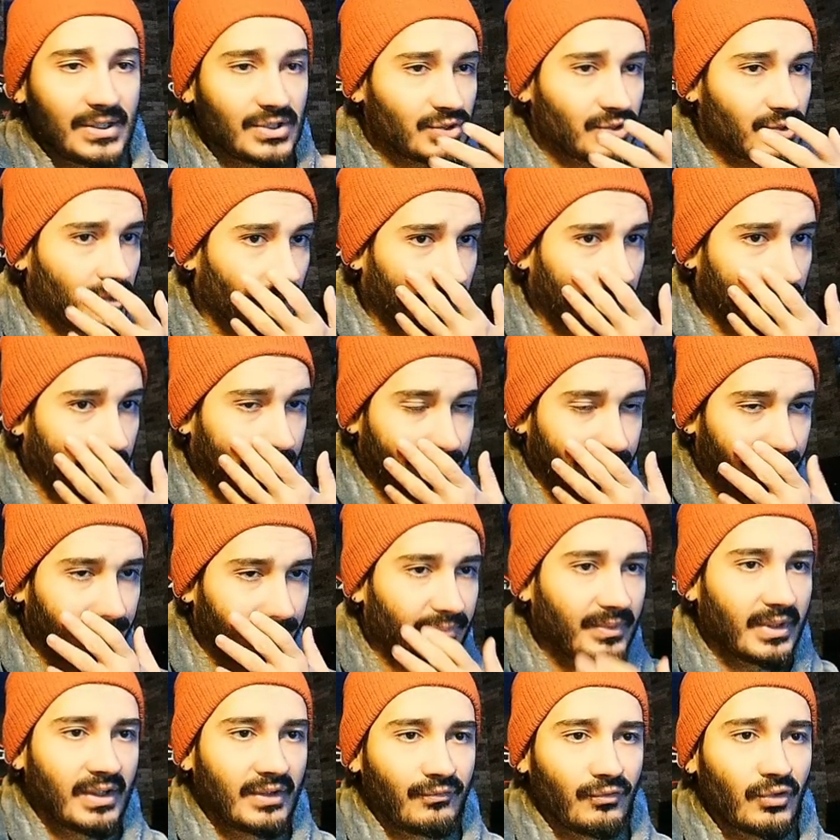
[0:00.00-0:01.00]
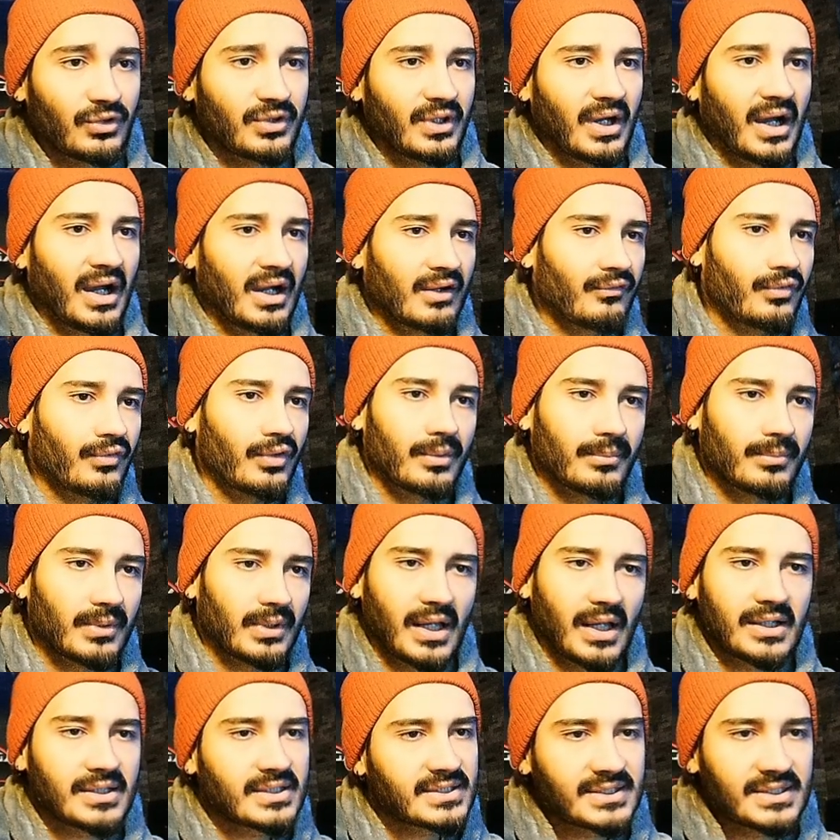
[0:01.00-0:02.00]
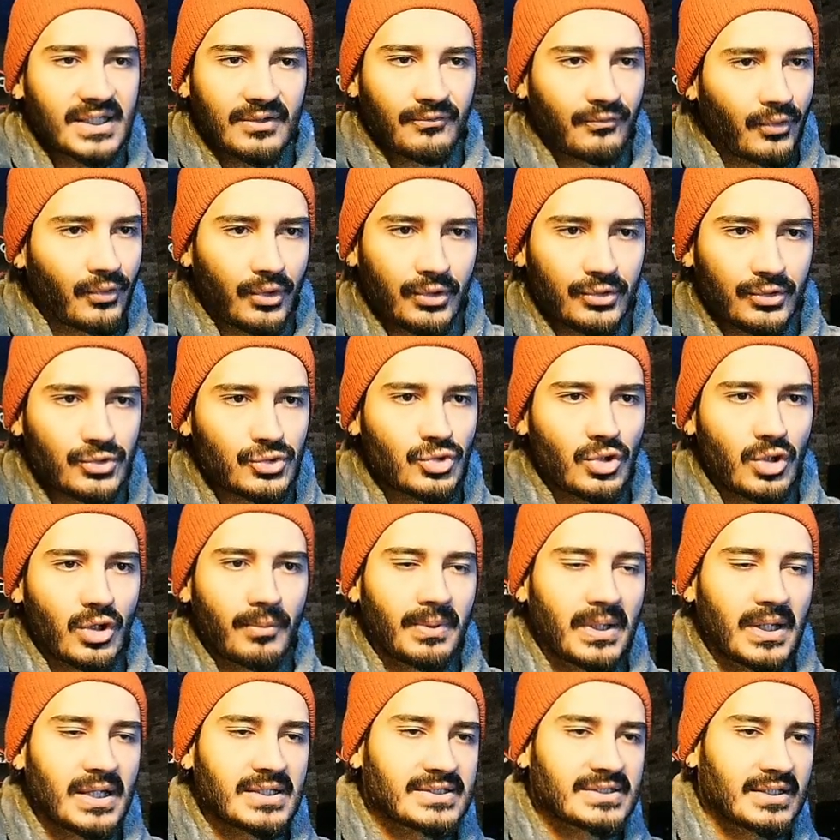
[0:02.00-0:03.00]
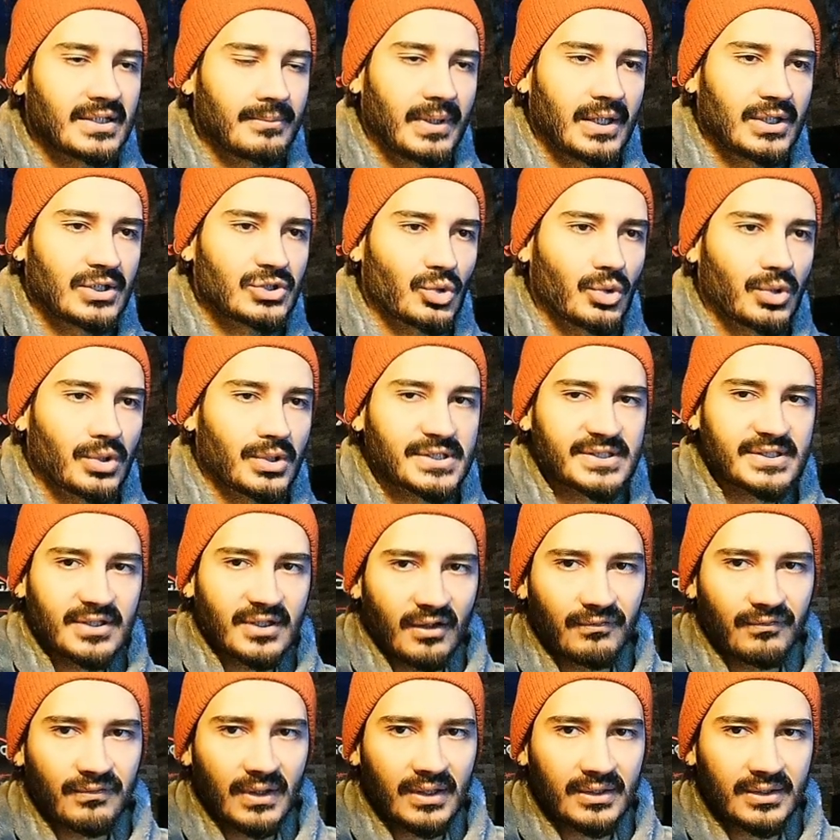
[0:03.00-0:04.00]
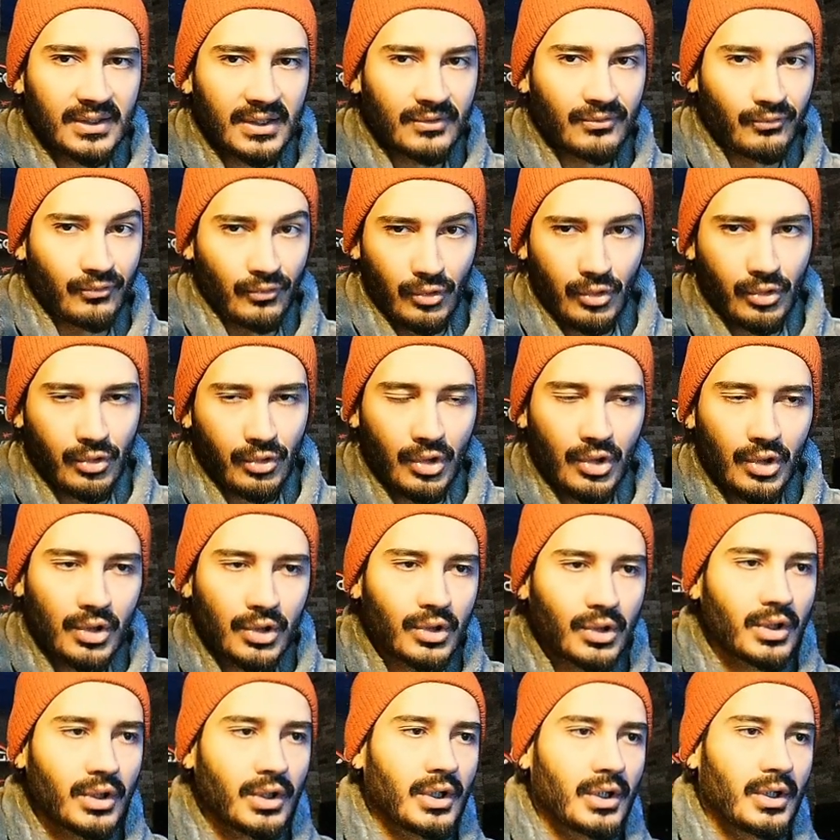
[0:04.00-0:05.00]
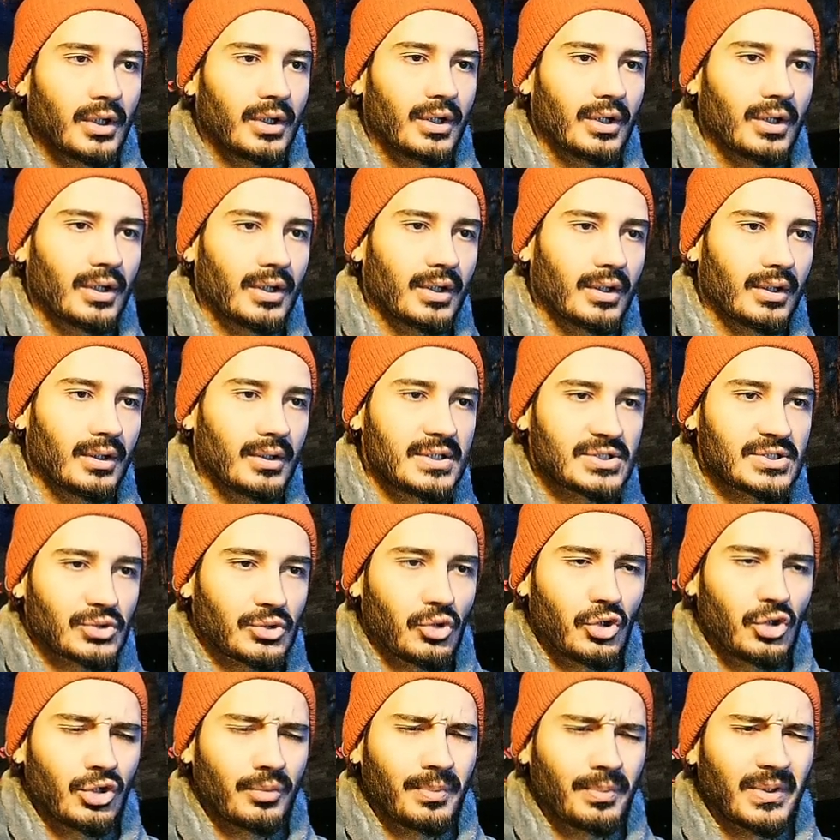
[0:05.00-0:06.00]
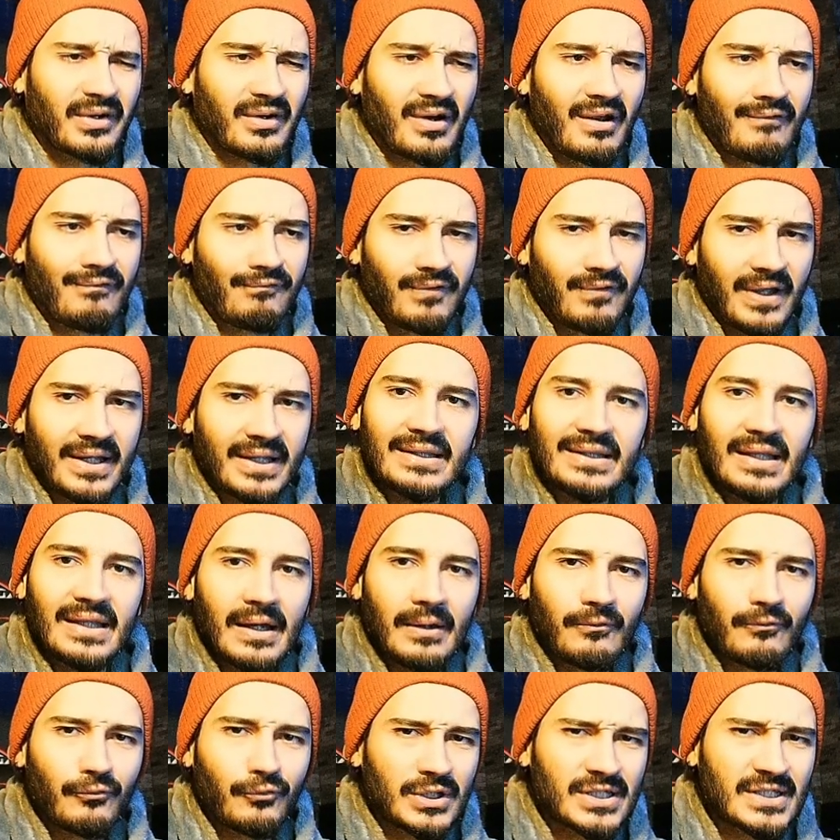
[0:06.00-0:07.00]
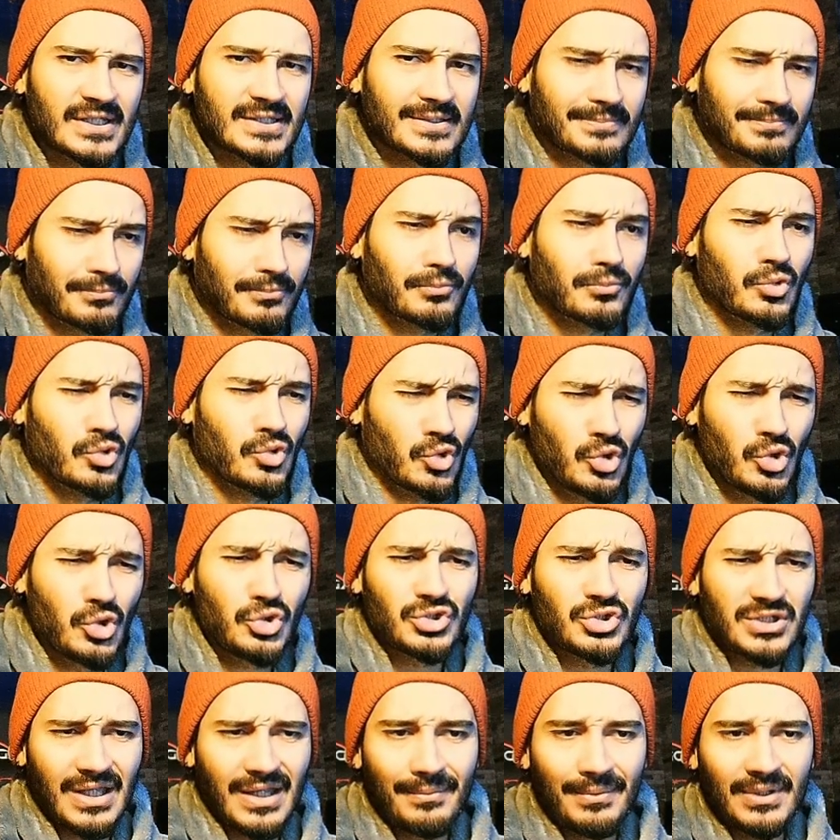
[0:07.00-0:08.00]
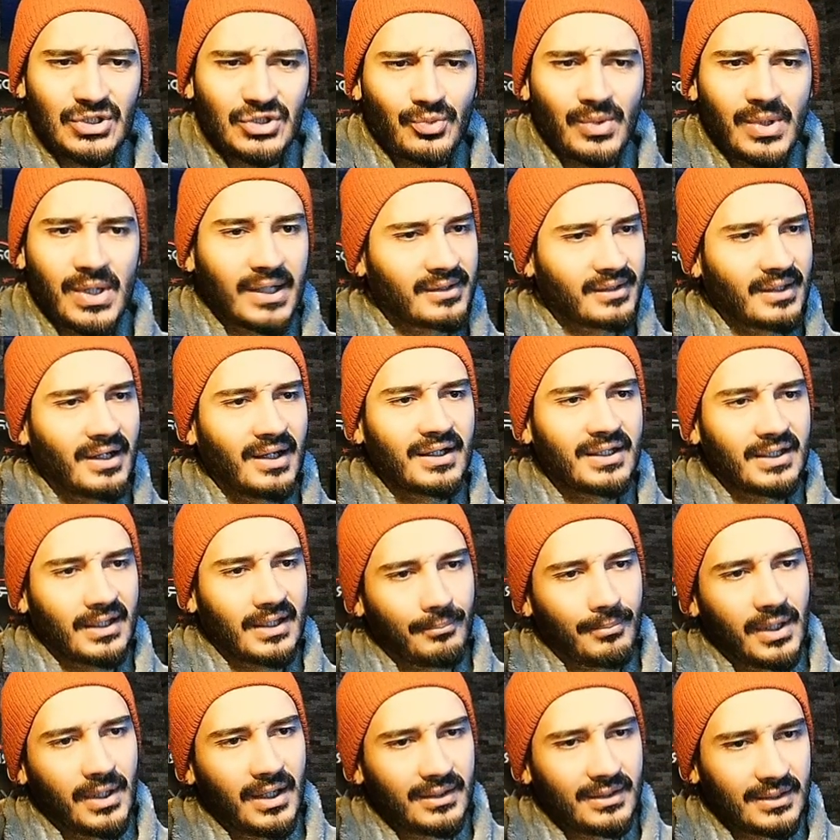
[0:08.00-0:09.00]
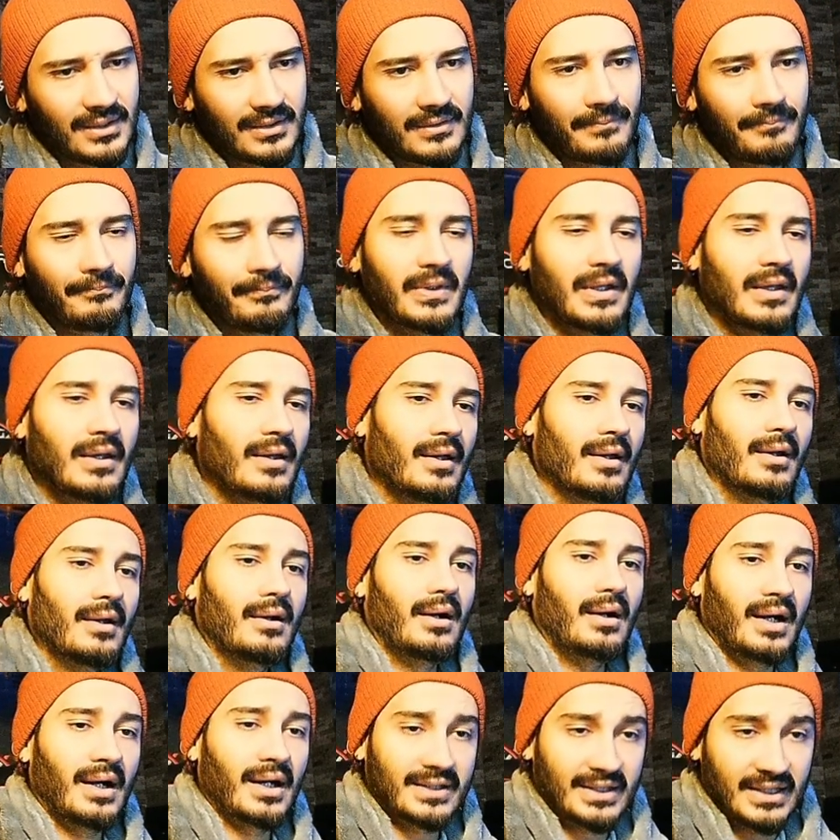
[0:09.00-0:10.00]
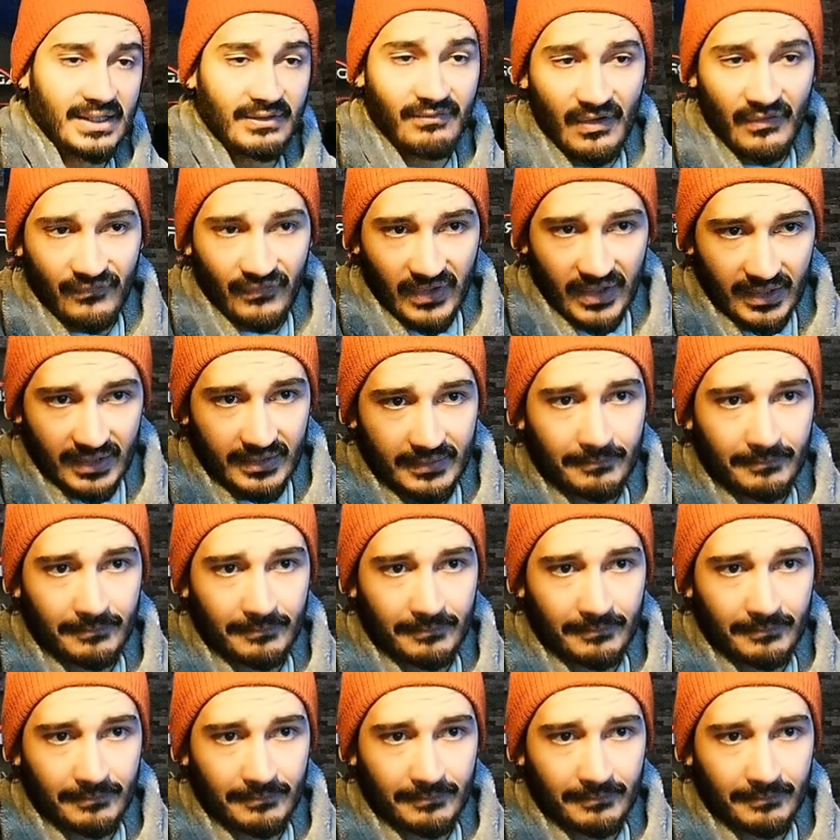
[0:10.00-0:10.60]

So if you die from the like sick front surplus damage or stuff like that, Wukong, it's going to be reflect them, which is huge damage we are talking about it. Active effect.